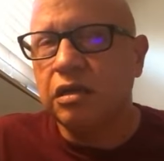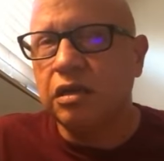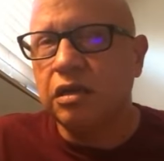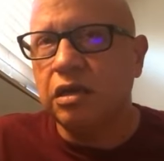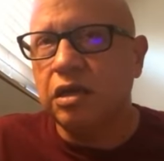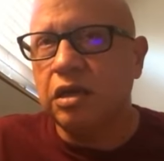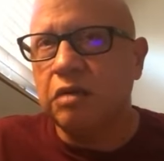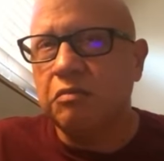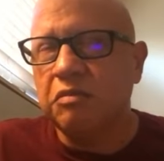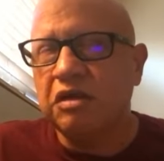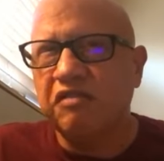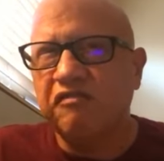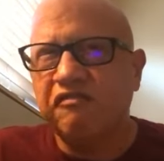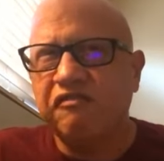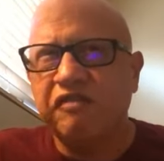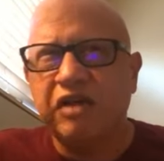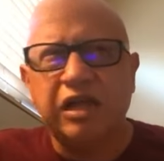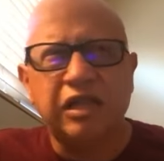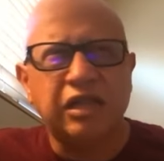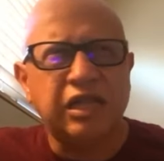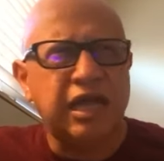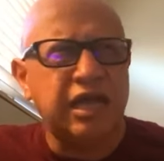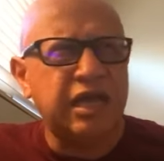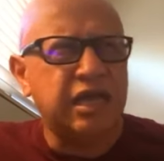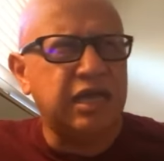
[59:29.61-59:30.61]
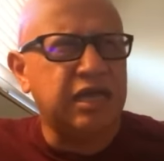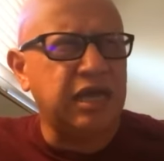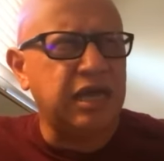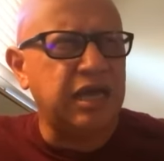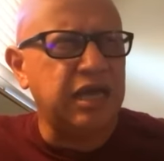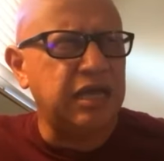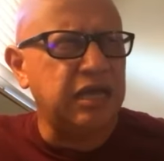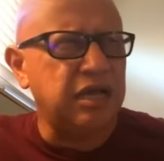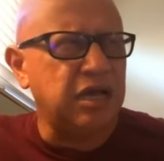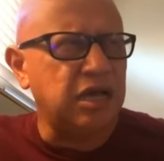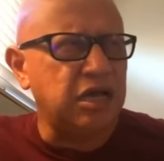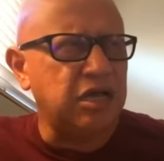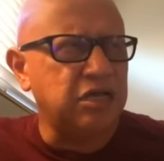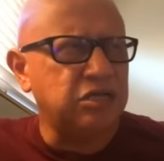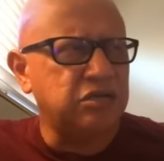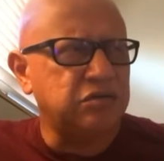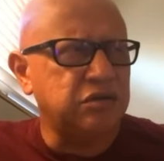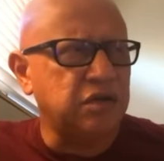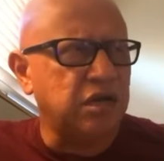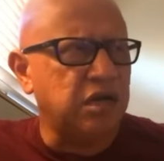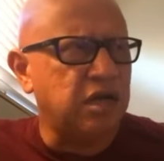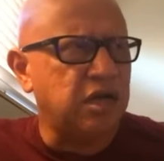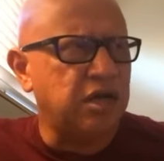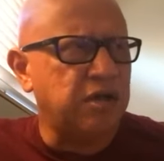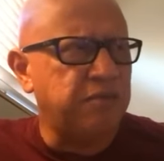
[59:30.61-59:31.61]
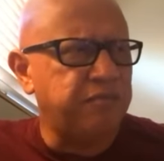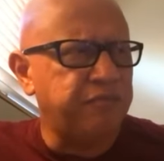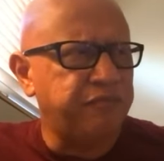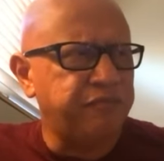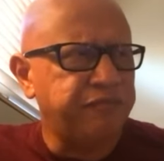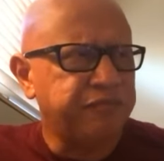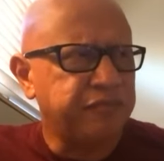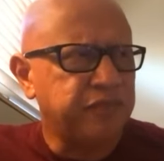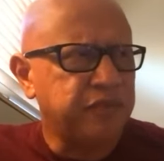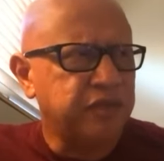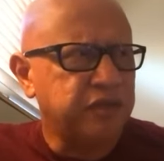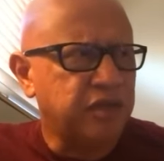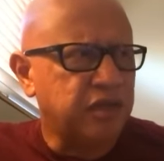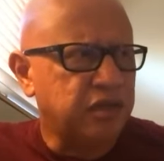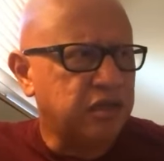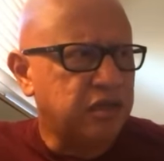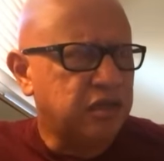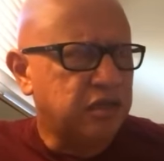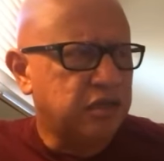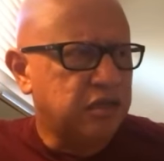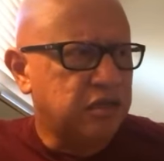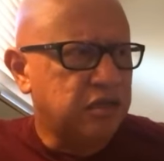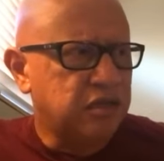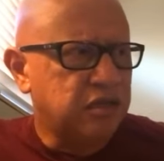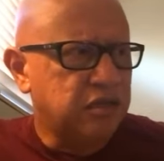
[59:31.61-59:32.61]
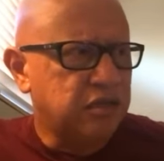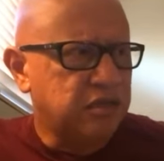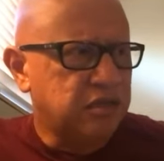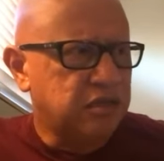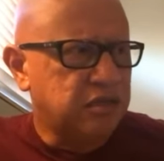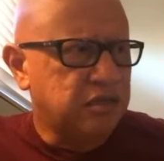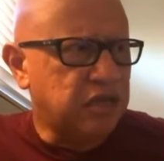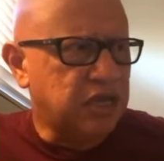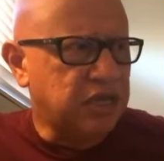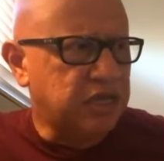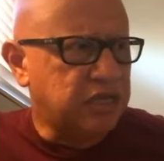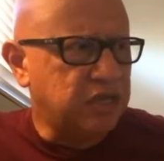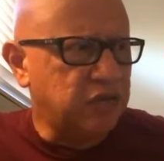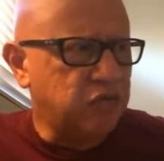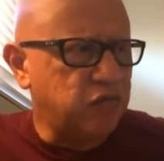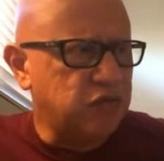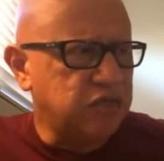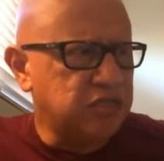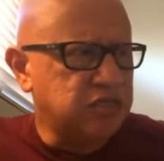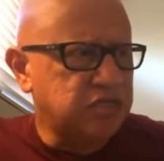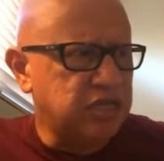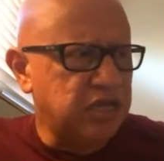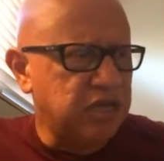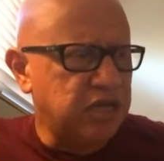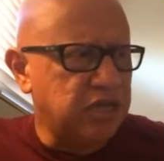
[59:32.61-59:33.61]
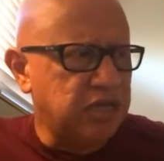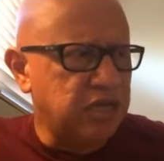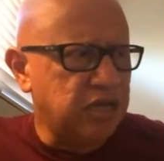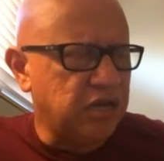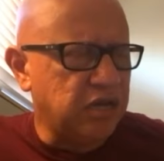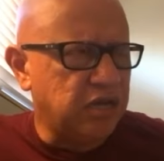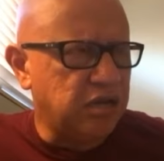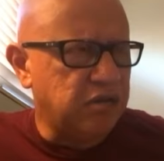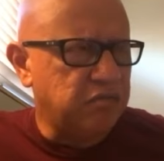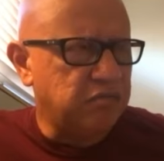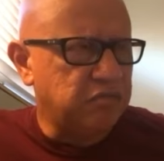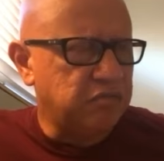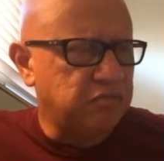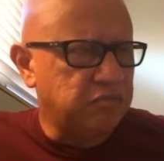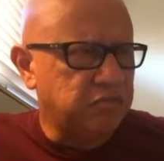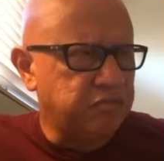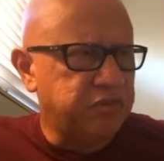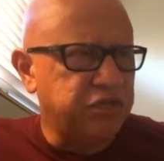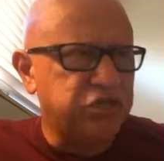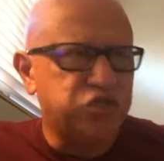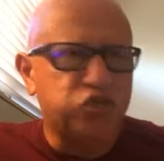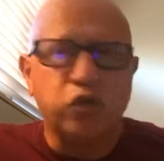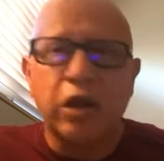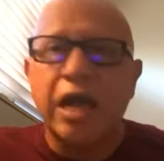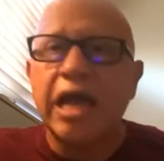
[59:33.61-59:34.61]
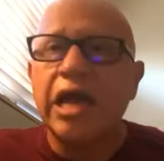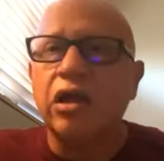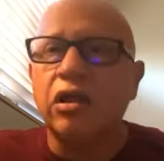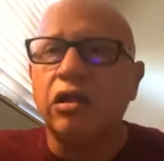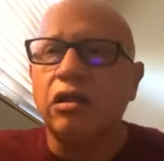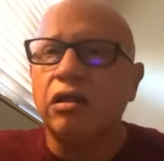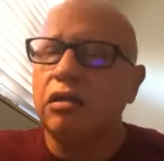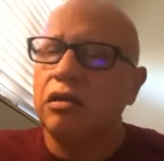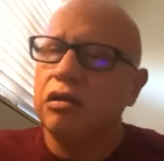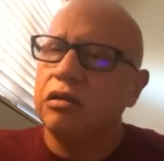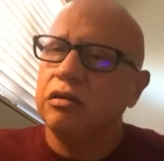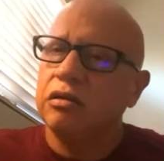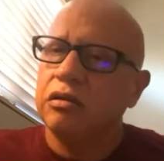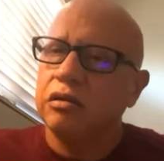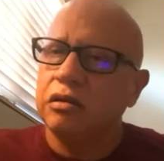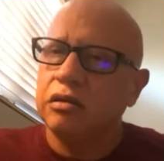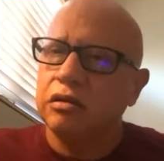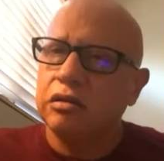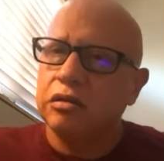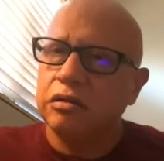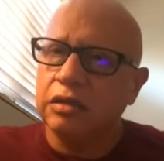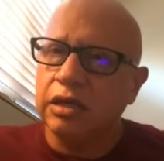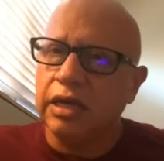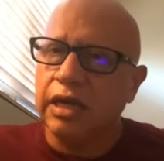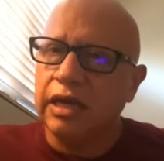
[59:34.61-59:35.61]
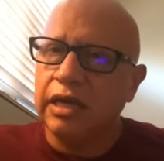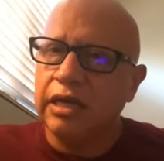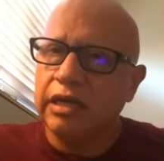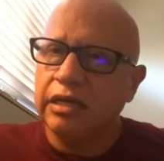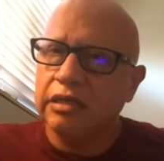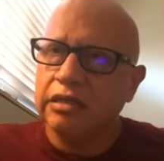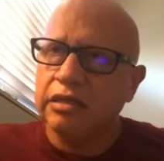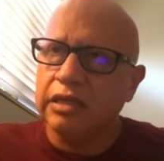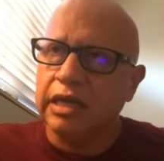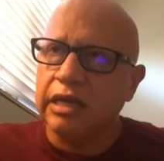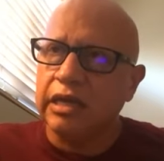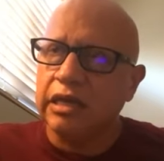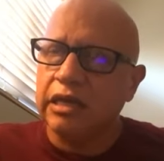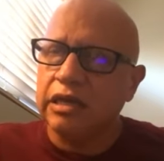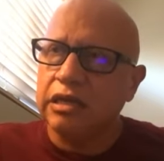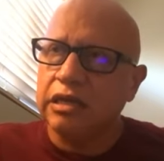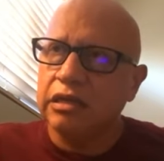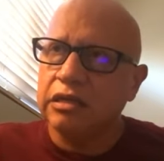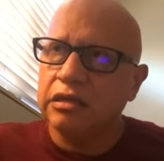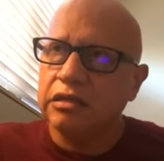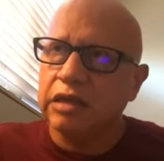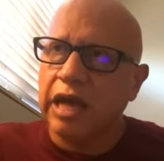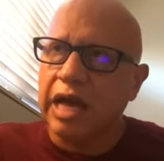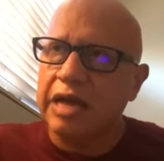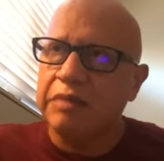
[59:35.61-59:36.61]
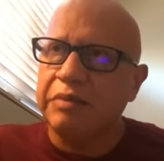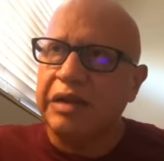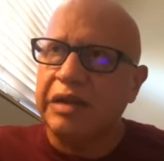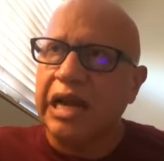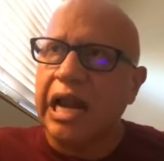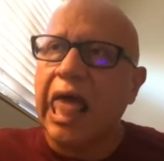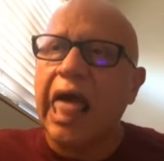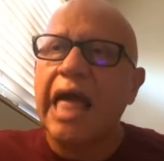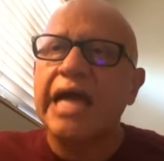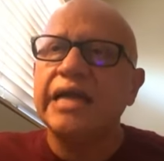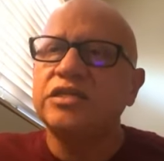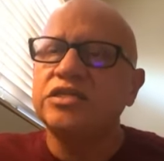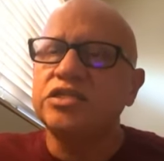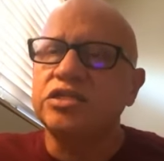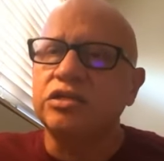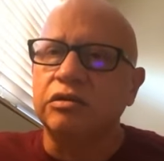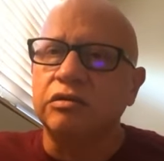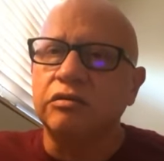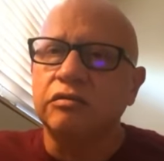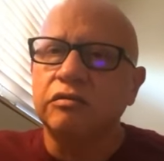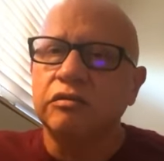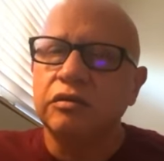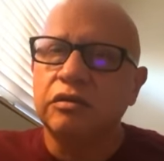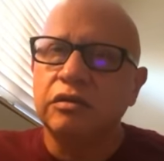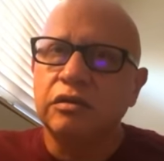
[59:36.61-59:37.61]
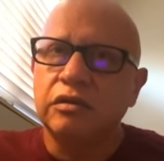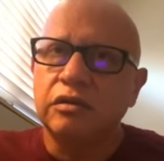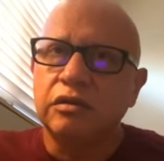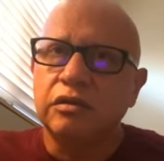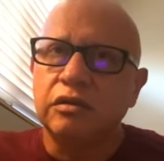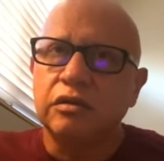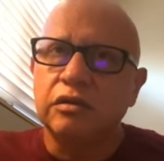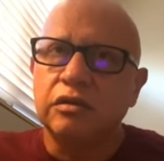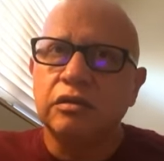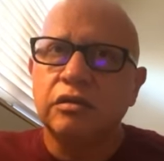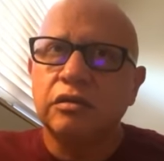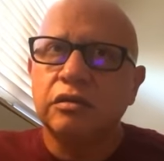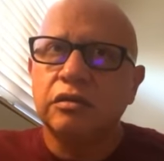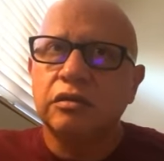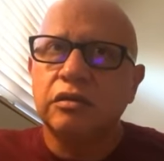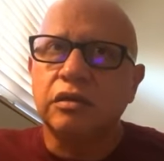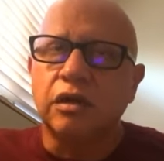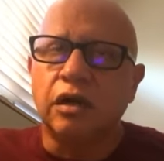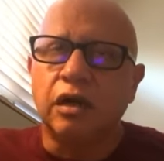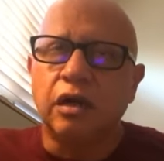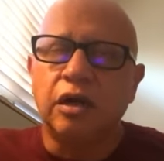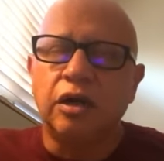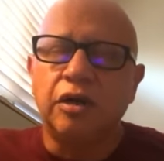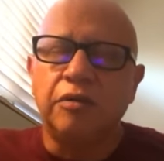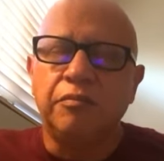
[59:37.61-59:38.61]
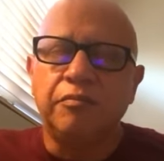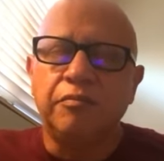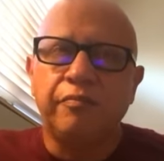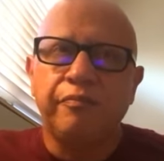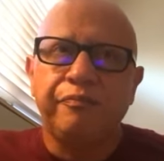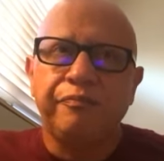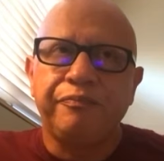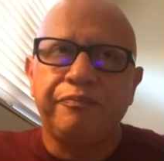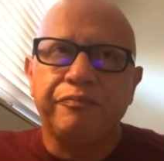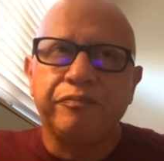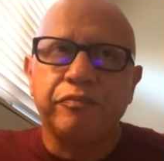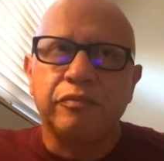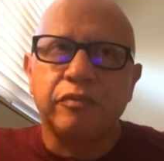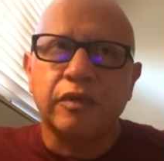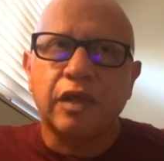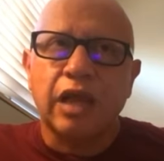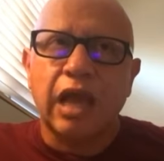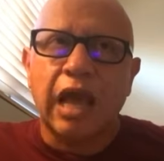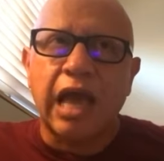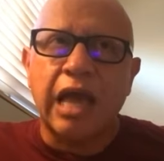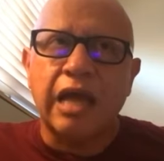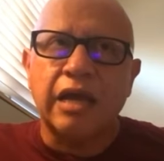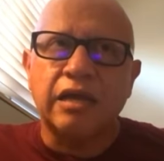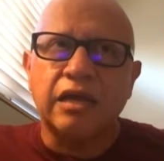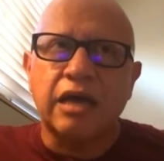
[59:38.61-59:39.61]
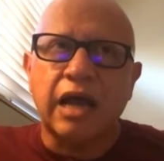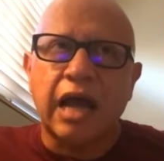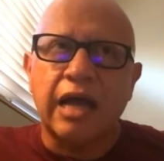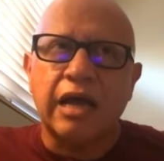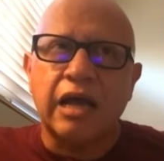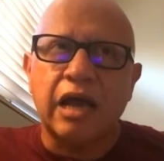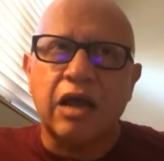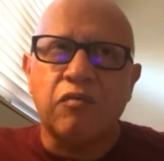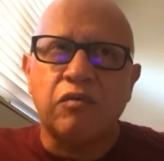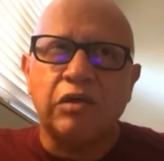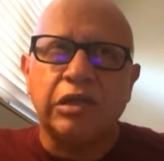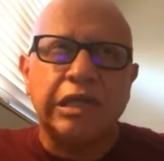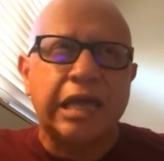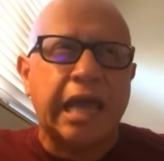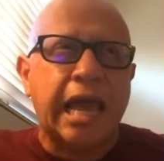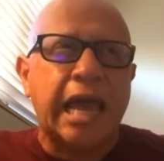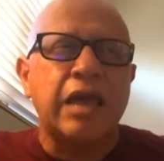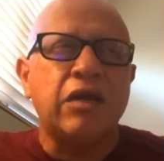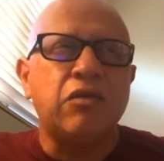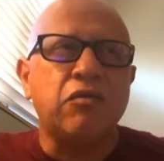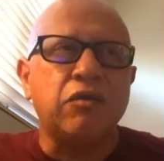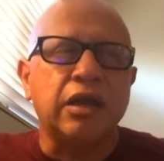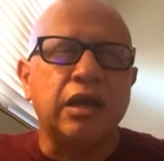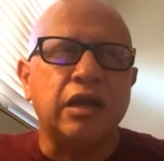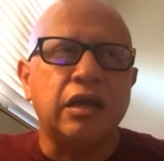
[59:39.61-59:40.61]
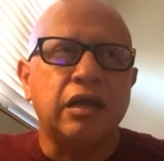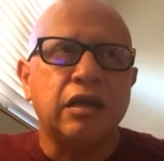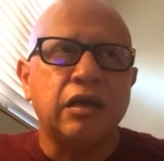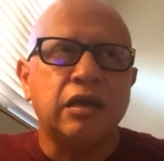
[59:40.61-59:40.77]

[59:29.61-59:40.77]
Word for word: Um, it felt like a uh, um, like it was a um, betrayal, right? Like I'd been lied to, um, and I got really angry.